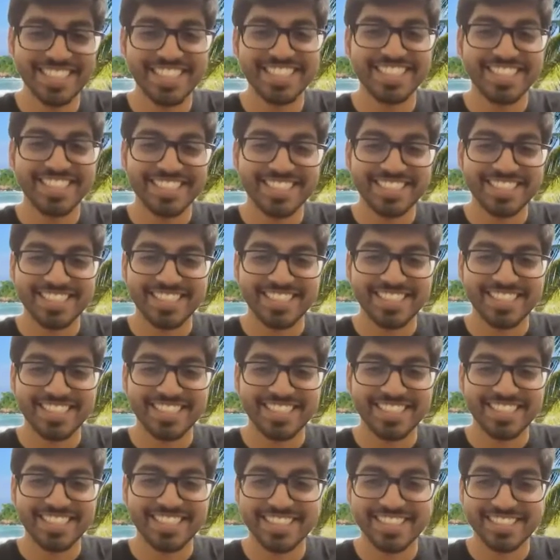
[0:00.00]

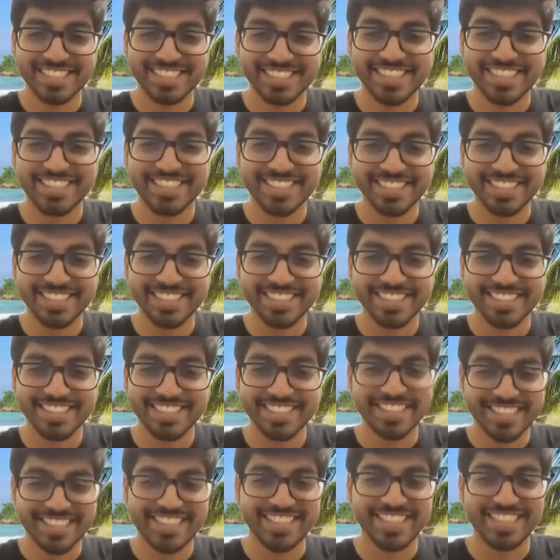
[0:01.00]

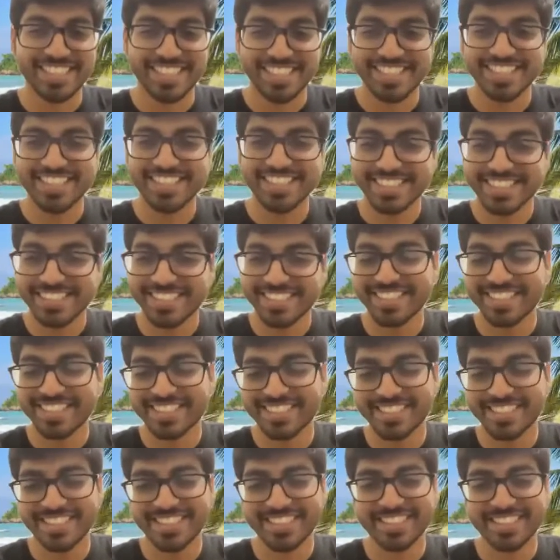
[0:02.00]

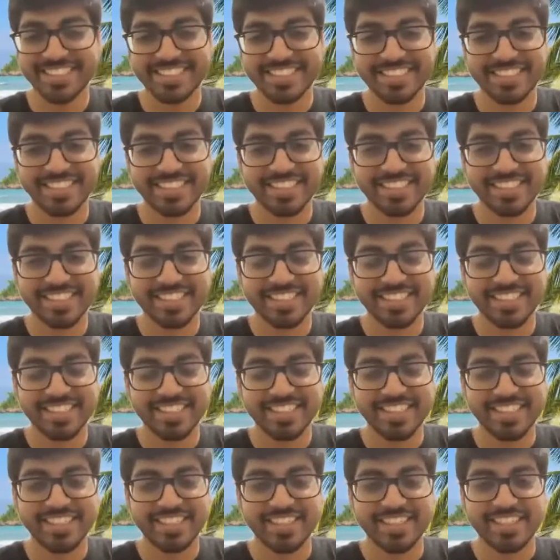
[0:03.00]

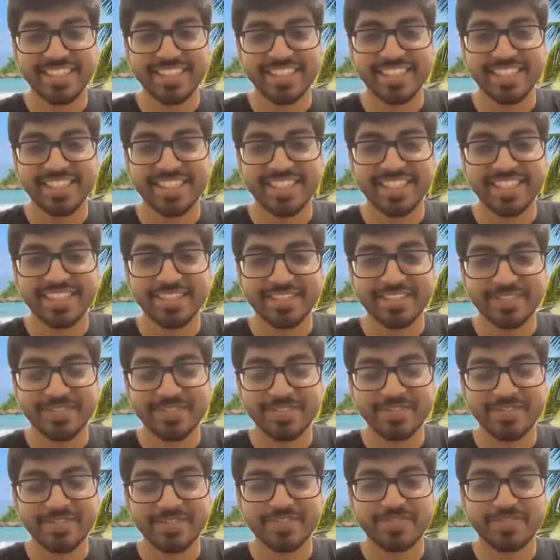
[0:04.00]
[no speech]